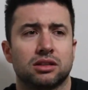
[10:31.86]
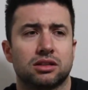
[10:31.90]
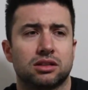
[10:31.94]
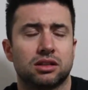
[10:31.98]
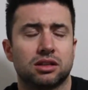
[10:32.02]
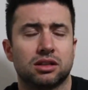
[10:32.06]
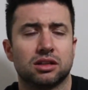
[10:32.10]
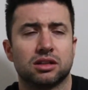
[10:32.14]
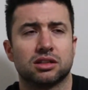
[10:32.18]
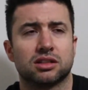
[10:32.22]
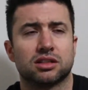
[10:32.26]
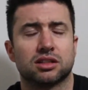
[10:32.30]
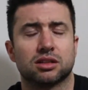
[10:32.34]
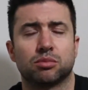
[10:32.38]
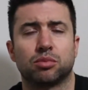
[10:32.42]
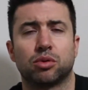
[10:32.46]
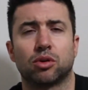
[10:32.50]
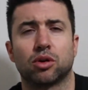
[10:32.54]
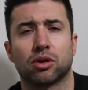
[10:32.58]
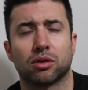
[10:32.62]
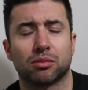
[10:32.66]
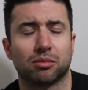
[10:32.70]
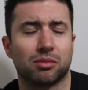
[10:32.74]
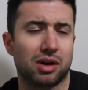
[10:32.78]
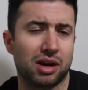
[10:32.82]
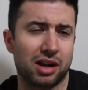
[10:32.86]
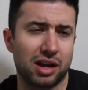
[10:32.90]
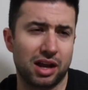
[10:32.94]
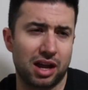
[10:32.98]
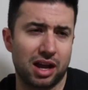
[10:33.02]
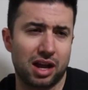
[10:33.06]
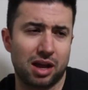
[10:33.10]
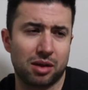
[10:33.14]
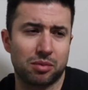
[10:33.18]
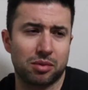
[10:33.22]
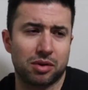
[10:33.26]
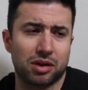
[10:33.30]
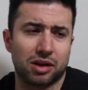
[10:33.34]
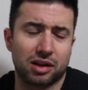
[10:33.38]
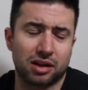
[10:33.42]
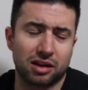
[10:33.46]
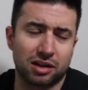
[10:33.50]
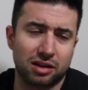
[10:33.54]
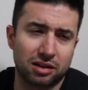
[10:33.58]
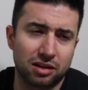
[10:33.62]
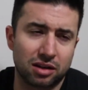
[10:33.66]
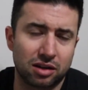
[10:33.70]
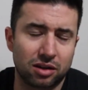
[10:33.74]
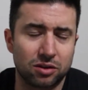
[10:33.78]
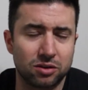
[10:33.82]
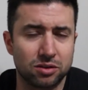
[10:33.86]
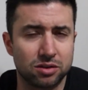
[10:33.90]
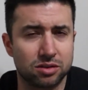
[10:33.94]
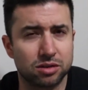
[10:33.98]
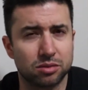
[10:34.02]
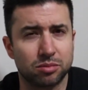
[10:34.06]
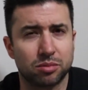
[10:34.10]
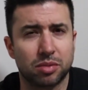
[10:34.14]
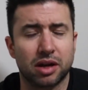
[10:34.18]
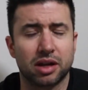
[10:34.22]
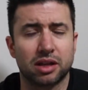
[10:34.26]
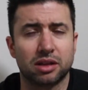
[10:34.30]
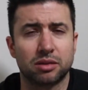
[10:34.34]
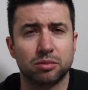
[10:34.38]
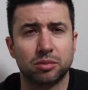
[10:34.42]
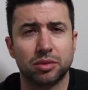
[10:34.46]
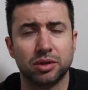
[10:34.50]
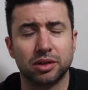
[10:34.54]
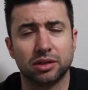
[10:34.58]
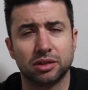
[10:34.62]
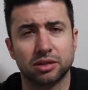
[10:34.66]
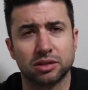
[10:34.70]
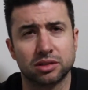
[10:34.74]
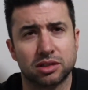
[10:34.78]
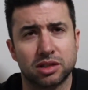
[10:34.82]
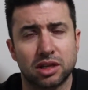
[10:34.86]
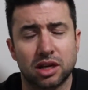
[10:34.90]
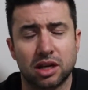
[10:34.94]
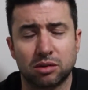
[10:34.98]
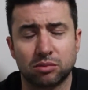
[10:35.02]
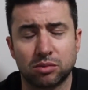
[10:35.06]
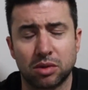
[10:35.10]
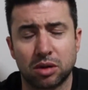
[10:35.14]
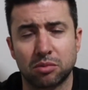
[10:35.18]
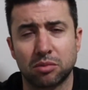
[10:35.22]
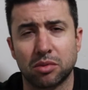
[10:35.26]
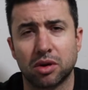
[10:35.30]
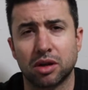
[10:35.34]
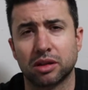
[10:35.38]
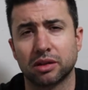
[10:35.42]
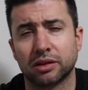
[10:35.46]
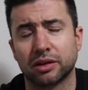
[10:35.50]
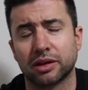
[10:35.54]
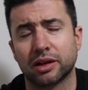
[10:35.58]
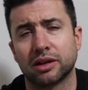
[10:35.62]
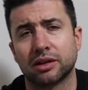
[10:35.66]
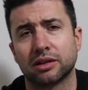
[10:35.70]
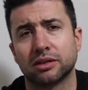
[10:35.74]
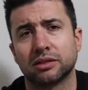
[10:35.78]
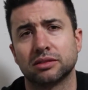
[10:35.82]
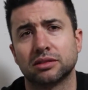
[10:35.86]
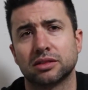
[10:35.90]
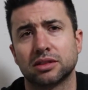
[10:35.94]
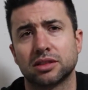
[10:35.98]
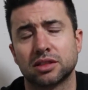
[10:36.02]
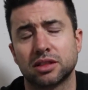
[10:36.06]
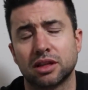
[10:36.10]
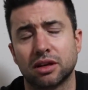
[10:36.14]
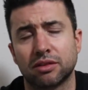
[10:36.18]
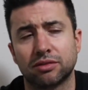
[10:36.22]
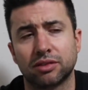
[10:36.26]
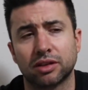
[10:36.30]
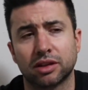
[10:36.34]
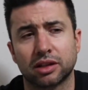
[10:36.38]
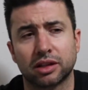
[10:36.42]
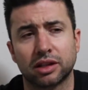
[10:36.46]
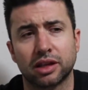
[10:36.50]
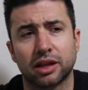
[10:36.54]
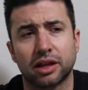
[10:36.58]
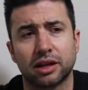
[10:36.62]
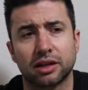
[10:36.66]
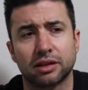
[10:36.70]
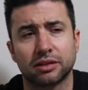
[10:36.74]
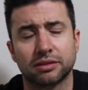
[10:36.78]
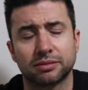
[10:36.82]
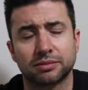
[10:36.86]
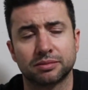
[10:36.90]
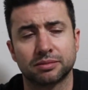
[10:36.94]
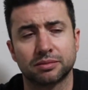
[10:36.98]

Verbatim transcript: to support my habit and also pay the bills and help my mother out and stuff like that.